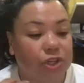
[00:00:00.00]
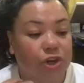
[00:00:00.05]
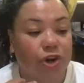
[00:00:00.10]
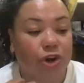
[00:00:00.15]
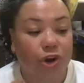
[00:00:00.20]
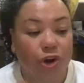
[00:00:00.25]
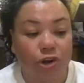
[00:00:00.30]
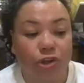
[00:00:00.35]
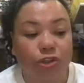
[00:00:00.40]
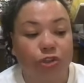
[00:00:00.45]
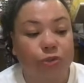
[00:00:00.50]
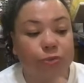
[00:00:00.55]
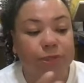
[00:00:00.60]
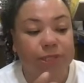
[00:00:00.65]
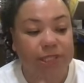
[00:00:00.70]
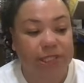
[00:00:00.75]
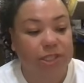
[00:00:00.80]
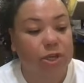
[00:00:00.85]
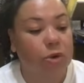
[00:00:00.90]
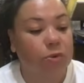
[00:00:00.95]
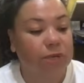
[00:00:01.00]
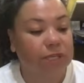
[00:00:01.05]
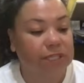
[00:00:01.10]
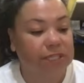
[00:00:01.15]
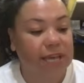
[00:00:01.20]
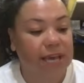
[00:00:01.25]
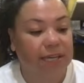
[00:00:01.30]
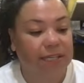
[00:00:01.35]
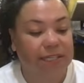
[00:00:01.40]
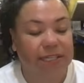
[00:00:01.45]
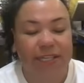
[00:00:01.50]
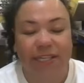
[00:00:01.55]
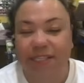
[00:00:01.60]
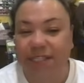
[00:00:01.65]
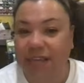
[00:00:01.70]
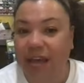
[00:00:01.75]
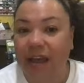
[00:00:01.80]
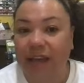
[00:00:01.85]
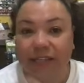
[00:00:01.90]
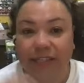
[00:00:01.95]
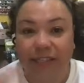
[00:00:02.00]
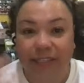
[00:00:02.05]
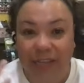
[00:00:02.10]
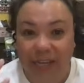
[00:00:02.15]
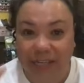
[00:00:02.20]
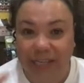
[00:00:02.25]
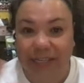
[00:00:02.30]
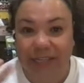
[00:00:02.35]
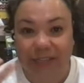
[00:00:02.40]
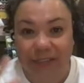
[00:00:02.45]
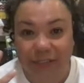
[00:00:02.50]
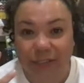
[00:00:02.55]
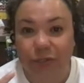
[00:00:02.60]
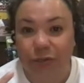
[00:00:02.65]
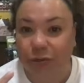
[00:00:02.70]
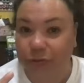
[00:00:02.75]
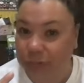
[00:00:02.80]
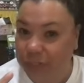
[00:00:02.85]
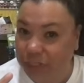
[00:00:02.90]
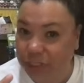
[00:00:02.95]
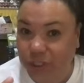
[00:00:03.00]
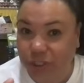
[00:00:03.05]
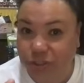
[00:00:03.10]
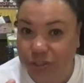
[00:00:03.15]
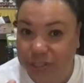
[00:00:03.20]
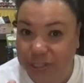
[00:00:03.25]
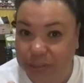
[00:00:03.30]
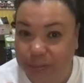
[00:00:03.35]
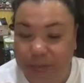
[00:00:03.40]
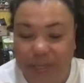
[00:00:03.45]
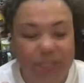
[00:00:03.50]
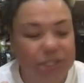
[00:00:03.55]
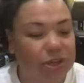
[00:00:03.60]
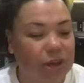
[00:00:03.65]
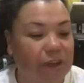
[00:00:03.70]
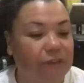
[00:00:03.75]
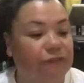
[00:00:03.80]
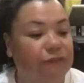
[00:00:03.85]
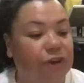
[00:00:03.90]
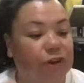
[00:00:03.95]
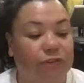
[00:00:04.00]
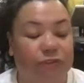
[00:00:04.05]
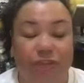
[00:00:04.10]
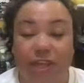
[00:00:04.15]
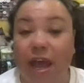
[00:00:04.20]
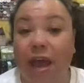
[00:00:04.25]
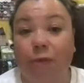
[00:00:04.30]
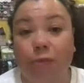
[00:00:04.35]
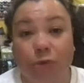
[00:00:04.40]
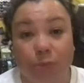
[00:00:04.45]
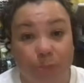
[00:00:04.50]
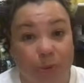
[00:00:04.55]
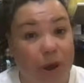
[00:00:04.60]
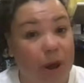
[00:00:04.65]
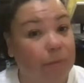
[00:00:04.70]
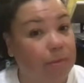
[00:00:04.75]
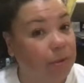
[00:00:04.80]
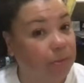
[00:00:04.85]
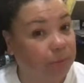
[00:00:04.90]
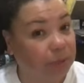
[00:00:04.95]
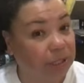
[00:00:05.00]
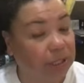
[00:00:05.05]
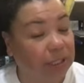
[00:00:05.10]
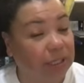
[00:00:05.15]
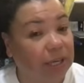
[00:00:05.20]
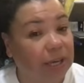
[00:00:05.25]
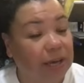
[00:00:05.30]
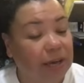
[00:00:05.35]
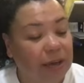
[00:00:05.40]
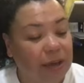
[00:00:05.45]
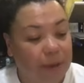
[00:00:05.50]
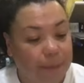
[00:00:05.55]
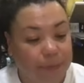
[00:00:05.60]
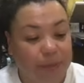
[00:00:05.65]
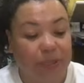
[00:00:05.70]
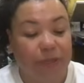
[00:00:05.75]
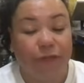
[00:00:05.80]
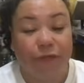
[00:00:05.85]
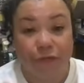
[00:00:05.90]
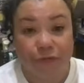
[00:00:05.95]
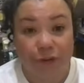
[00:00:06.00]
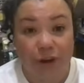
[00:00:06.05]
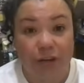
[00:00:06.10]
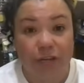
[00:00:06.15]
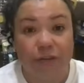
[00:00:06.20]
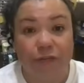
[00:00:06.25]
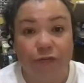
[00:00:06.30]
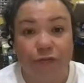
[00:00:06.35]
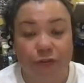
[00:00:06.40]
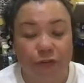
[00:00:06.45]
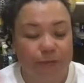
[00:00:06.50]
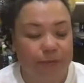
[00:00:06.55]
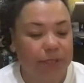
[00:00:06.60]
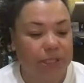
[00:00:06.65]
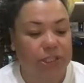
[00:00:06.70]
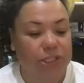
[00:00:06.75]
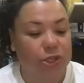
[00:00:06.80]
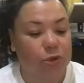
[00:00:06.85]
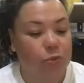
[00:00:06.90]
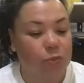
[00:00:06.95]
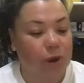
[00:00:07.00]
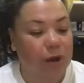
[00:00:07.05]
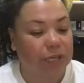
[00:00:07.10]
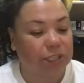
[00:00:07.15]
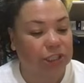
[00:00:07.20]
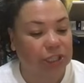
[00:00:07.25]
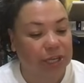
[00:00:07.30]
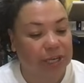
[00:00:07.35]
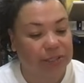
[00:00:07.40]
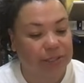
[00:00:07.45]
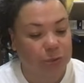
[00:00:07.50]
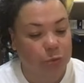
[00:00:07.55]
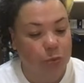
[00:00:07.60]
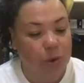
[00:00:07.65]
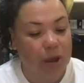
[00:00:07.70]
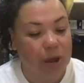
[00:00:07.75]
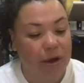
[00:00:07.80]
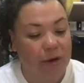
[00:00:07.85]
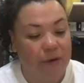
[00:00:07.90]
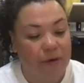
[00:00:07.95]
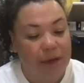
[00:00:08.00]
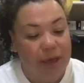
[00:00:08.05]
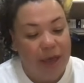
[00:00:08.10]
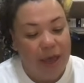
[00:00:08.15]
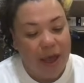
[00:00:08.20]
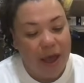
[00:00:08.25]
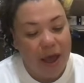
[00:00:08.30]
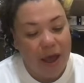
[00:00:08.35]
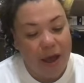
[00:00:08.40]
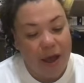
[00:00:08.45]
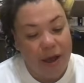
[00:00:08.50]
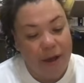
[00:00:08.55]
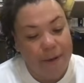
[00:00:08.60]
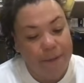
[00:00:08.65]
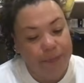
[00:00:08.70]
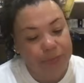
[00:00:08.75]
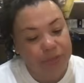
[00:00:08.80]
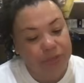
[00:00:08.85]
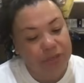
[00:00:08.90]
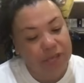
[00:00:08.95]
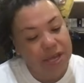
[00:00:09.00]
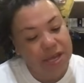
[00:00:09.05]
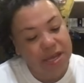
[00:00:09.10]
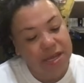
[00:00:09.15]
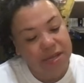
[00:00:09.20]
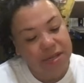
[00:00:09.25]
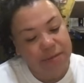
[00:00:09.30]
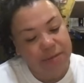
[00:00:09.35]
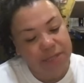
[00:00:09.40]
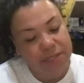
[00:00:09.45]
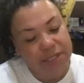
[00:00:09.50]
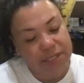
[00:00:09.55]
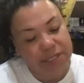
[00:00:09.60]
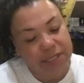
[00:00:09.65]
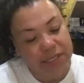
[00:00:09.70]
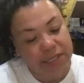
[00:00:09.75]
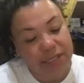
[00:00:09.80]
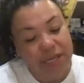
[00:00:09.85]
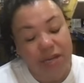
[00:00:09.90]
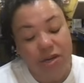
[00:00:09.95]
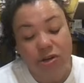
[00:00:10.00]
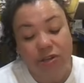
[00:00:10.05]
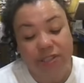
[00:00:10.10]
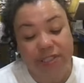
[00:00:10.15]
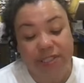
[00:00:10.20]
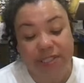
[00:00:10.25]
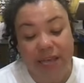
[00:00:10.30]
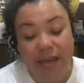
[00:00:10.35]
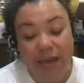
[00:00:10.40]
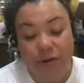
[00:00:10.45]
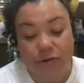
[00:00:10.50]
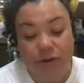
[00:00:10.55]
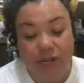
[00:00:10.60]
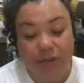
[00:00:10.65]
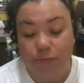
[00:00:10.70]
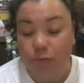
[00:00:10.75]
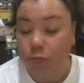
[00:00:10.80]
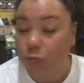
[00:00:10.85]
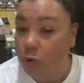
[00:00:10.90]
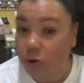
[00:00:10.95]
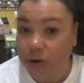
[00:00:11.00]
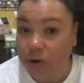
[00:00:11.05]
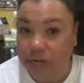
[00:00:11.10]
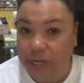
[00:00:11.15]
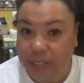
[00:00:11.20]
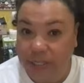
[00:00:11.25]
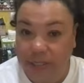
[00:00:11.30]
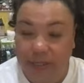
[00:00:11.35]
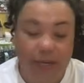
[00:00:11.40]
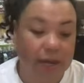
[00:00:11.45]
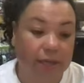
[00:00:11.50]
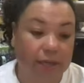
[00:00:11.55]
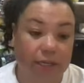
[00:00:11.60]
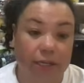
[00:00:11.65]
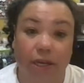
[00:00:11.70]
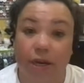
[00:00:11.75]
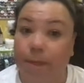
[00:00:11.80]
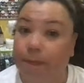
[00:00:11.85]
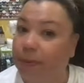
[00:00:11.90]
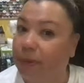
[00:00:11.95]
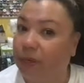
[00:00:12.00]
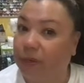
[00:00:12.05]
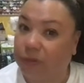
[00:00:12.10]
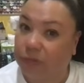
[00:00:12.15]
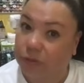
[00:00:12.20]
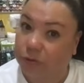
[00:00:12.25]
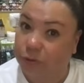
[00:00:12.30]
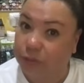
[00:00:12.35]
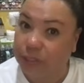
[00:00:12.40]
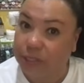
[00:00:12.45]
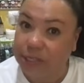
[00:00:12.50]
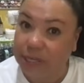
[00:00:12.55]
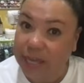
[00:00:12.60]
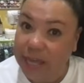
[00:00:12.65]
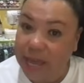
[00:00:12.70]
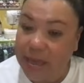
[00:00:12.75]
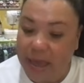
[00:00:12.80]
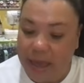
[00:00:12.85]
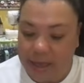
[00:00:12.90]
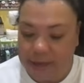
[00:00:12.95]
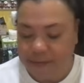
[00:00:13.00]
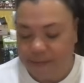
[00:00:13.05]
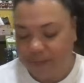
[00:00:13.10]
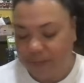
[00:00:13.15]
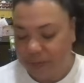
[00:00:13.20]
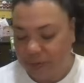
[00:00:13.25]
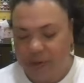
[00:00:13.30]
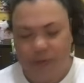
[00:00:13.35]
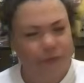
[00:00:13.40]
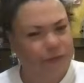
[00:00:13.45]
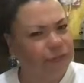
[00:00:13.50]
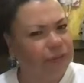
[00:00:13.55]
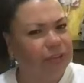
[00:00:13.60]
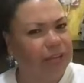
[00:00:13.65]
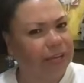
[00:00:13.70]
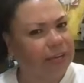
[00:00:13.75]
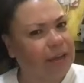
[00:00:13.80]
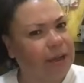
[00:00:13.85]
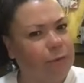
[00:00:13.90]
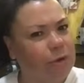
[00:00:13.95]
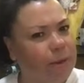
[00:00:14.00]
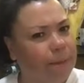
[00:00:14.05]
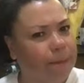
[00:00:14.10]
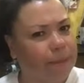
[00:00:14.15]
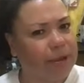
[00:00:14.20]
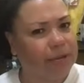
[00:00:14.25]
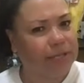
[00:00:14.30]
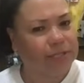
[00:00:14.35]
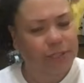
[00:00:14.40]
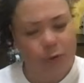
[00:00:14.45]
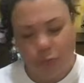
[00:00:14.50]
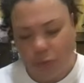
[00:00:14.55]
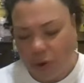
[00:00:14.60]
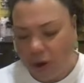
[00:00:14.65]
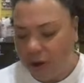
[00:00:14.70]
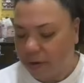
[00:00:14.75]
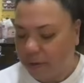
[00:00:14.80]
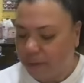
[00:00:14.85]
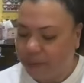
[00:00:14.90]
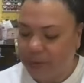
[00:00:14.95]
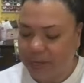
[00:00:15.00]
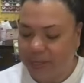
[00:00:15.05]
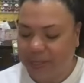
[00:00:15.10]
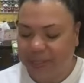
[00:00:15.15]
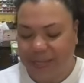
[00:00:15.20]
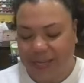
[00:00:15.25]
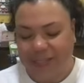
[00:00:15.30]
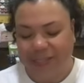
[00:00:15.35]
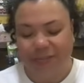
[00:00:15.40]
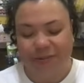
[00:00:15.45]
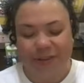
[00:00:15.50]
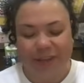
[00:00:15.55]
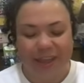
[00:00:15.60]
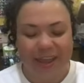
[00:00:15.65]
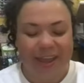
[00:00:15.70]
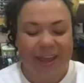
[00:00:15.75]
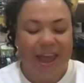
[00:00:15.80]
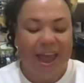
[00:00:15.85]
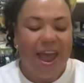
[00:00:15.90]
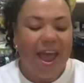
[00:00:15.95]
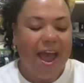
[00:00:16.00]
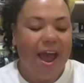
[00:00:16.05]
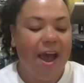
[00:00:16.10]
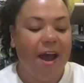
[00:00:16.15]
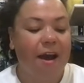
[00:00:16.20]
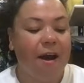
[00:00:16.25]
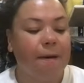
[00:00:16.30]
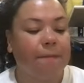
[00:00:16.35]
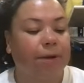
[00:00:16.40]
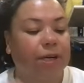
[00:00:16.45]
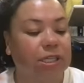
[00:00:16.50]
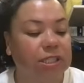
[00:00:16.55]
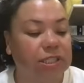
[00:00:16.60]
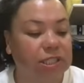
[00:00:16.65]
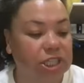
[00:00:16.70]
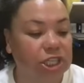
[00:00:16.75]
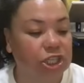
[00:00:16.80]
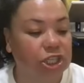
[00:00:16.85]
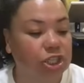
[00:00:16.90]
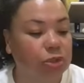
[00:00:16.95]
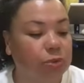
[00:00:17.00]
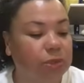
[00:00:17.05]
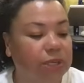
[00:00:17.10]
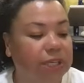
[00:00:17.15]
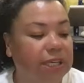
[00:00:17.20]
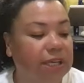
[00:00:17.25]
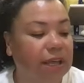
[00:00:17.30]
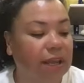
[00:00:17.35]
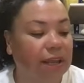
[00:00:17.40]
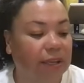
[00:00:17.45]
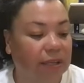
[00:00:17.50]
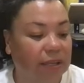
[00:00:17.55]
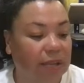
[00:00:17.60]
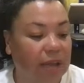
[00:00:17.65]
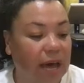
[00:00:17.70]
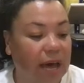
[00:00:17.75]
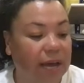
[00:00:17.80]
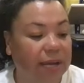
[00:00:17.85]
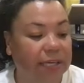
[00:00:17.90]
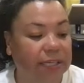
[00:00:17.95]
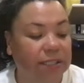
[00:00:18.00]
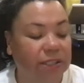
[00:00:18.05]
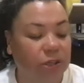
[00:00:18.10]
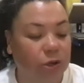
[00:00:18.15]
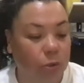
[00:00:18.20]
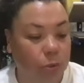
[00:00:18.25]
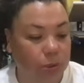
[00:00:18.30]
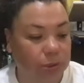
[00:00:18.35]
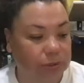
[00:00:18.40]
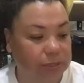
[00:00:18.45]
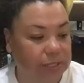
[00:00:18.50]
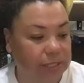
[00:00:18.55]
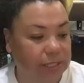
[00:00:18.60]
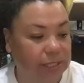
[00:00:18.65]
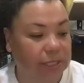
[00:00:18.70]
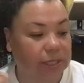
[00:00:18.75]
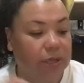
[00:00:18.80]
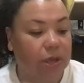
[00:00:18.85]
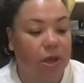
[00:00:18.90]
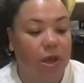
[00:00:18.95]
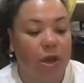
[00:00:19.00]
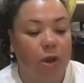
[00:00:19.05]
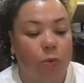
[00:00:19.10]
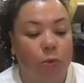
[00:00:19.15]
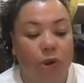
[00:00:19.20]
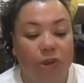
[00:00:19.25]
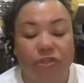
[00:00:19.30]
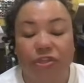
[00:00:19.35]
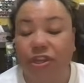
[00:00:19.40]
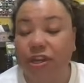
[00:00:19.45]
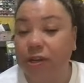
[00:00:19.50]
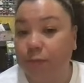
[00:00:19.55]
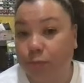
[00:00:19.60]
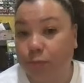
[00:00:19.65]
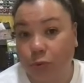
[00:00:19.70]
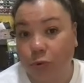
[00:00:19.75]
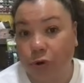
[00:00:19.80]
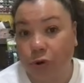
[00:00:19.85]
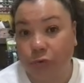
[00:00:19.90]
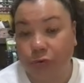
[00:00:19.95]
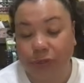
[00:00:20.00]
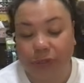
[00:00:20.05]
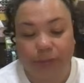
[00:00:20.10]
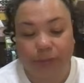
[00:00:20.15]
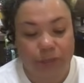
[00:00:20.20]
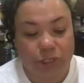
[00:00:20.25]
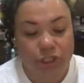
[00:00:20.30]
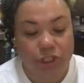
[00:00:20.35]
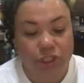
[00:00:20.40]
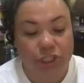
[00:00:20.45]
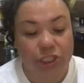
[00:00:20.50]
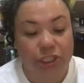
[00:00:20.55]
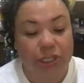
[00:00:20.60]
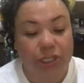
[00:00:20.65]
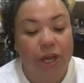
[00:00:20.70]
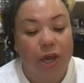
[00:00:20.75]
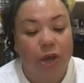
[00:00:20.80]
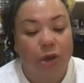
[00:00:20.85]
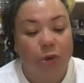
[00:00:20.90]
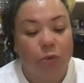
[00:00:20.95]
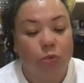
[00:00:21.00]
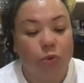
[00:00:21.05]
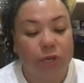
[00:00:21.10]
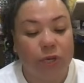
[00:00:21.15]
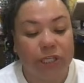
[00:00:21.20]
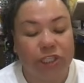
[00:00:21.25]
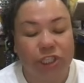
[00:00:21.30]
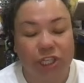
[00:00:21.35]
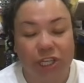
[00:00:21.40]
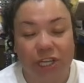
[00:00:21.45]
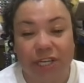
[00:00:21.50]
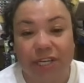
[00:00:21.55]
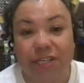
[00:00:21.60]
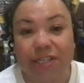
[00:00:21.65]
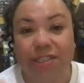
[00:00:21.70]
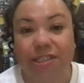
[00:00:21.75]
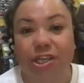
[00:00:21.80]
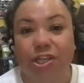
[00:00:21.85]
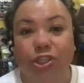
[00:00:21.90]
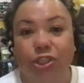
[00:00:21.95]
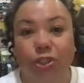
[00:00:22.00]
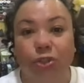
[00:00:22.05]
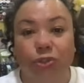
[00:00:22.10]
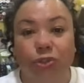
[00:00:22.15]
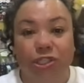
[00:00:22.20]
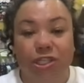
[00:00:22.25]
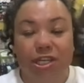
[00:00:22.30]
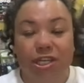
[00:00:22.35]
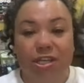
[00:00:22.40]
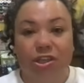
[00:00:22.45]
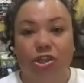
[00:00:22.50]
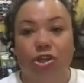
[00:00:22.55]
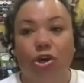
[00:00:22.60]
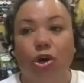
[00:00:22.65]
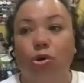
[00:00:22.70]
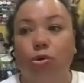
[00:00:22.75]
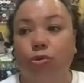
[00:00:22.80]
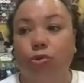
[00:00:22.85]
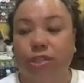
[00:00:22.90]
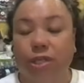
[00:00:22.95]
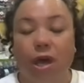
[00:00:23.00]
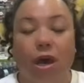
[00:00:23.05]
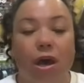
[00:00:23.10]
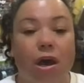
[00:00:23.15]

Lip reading: heirloom sewing techniques kind of interest me. So I figured that would probably be fun for me to watch as well. Then let me see. Then on Saturday morning, got to get up at 8:30 again. I don't feel like I went back to work, but that's okay. Continuing line quilting with an embroidery machine, which is using those